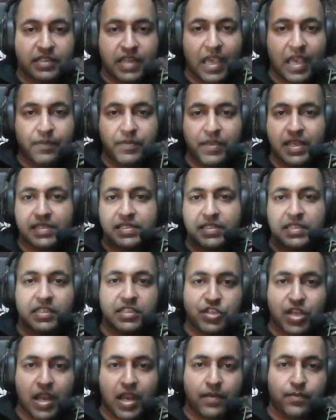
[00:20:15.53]
Type yes in
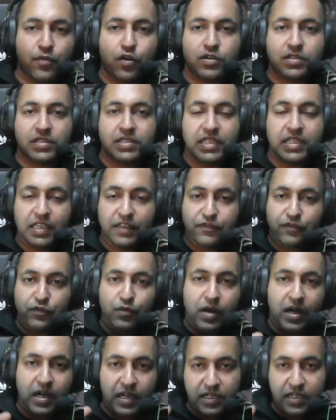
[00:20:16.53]
the chat box if
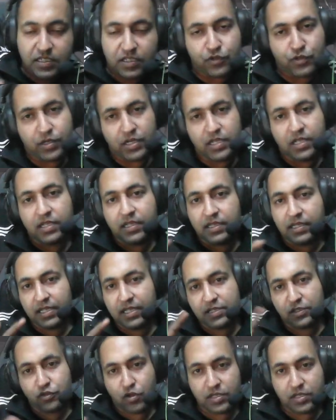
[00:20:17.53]
you understood
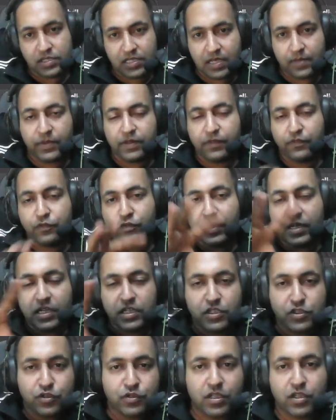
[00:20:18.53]
this concept, if you
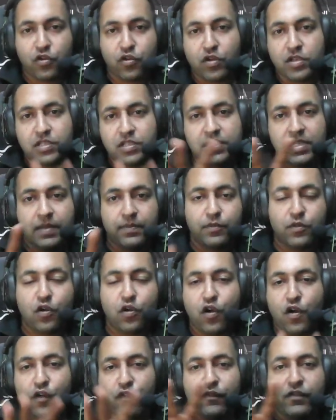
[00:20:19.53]
understood the concept
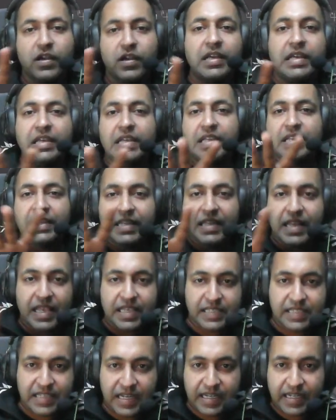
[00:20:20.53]
of
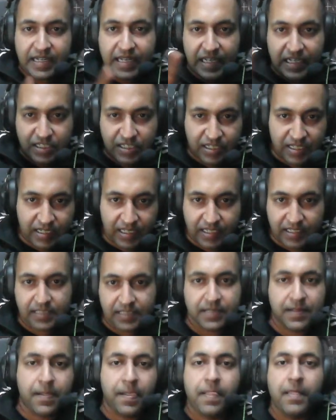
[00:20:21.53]
nested
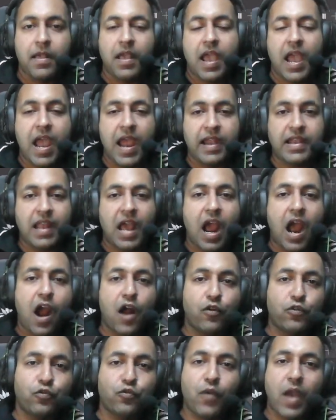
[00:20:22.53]
dictionaries and
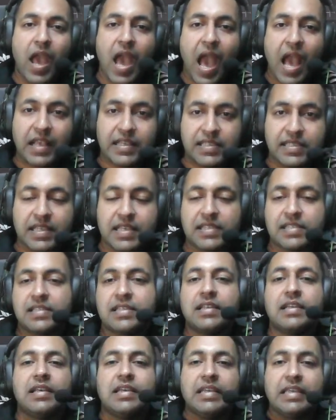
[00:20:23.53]
how to
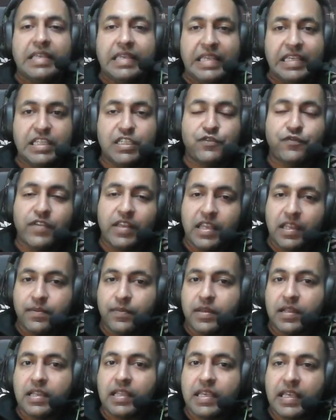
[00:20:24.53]
access each
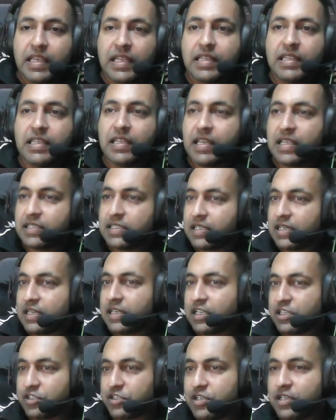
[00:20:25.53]
variable in the
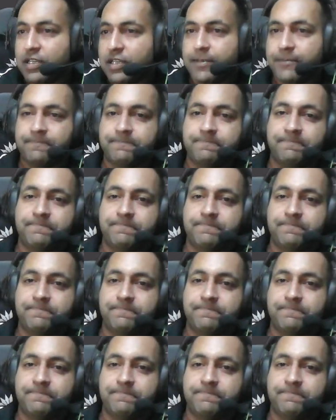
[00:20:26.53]
nested dictionary.